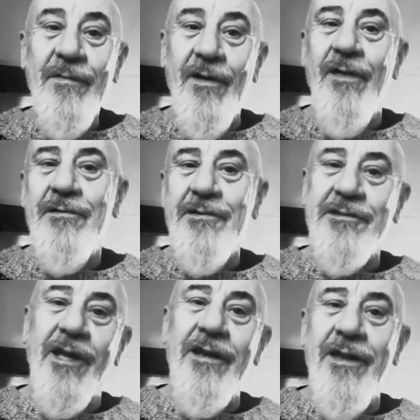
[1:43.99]
Yeah, they're
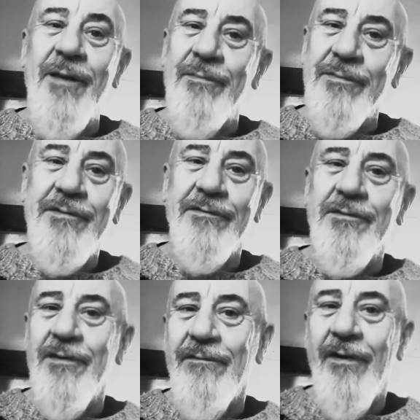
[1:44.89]
just sending them to
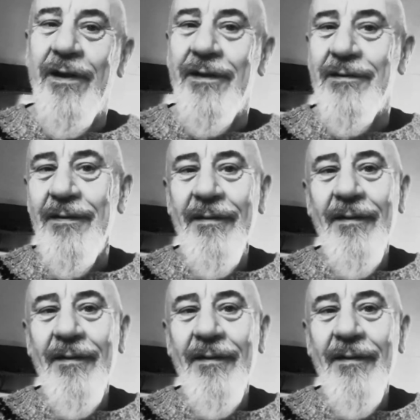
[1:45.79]
do the fighting.